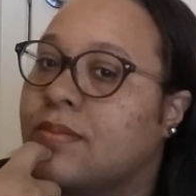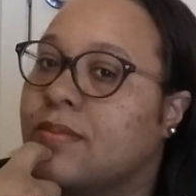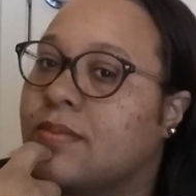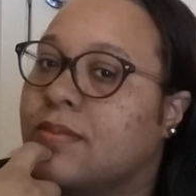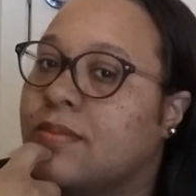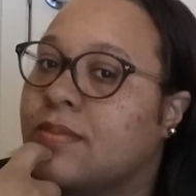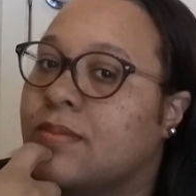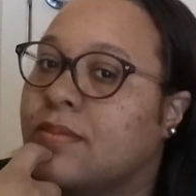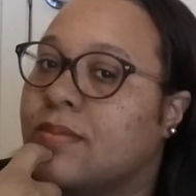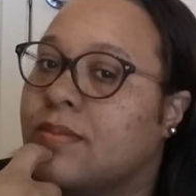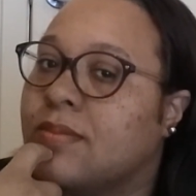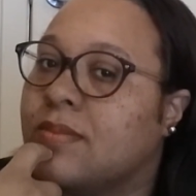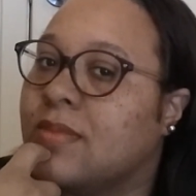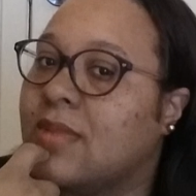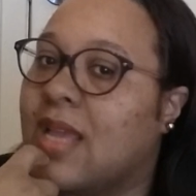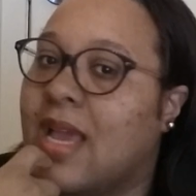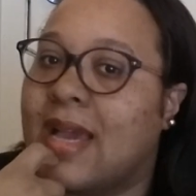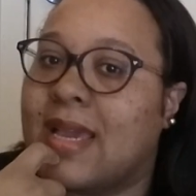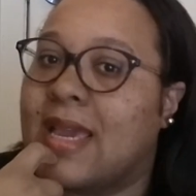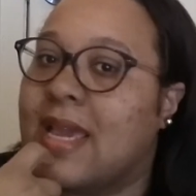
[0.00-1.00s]

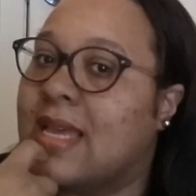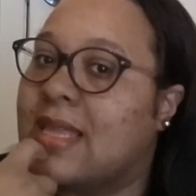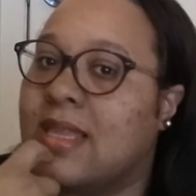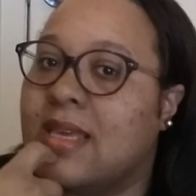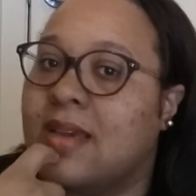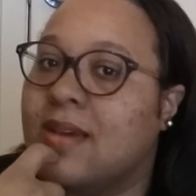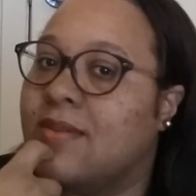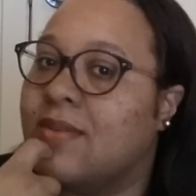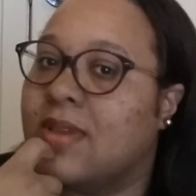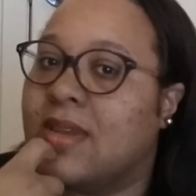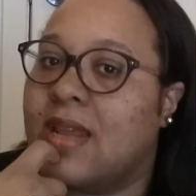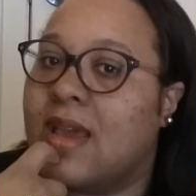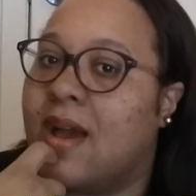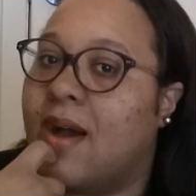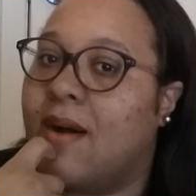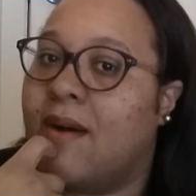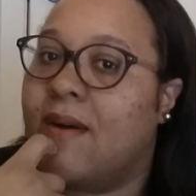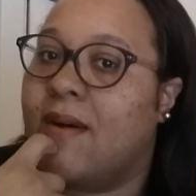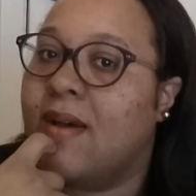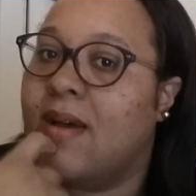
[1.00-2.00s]
I can't think of it
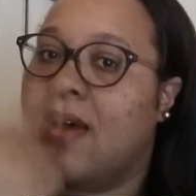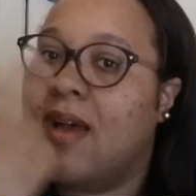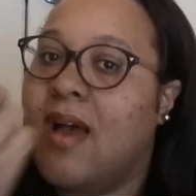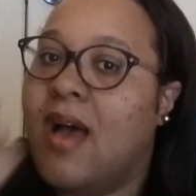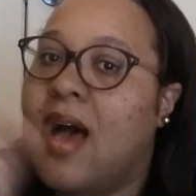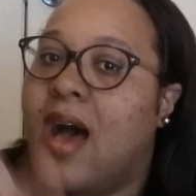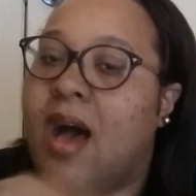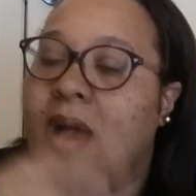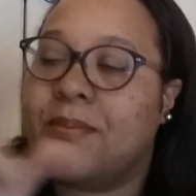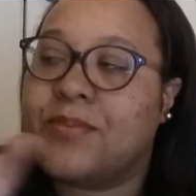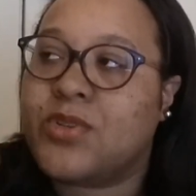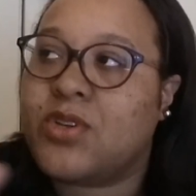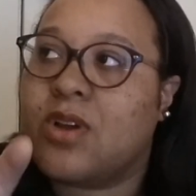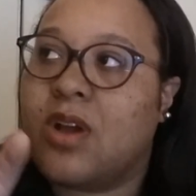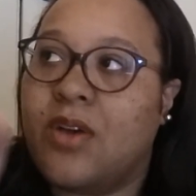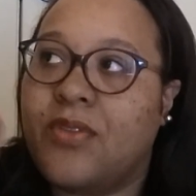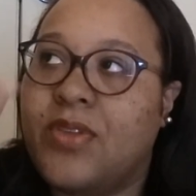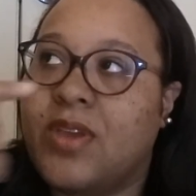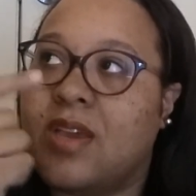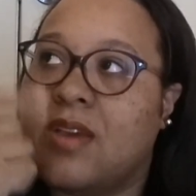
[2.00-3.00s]
now. I'm sure
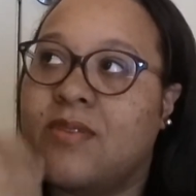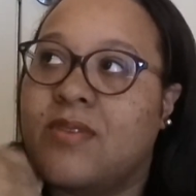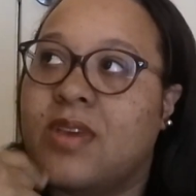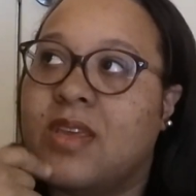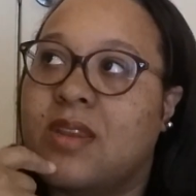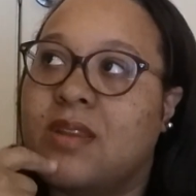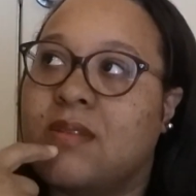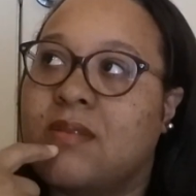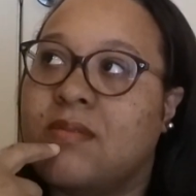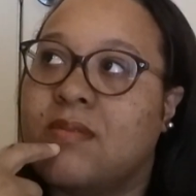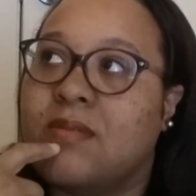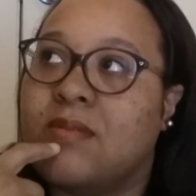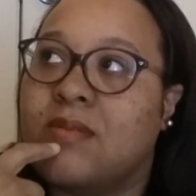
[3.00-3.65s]
I'll think of it